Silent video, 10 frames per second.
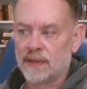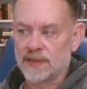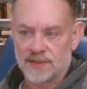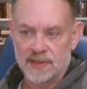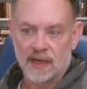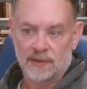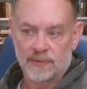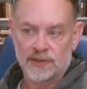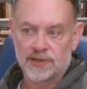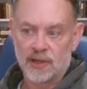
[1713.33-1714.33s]
This
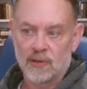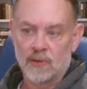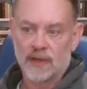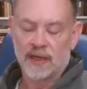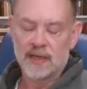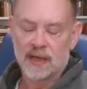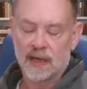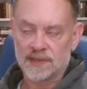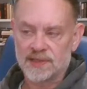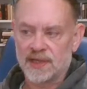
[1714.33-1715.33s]
doctrine shown in
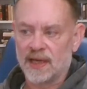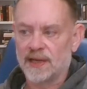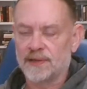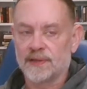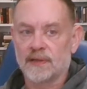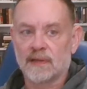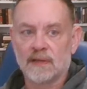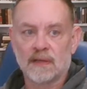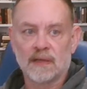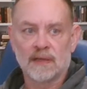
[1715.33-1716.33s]
Osiander,
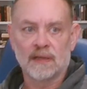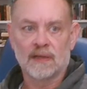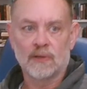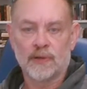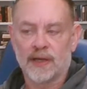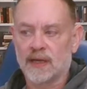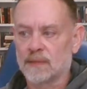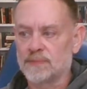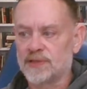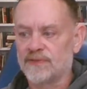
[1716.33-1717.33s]
concluding
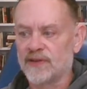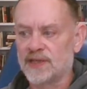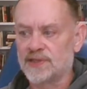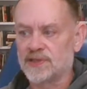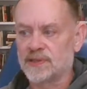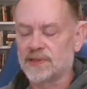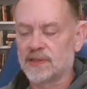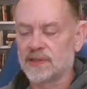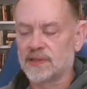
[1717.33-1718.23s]
observations.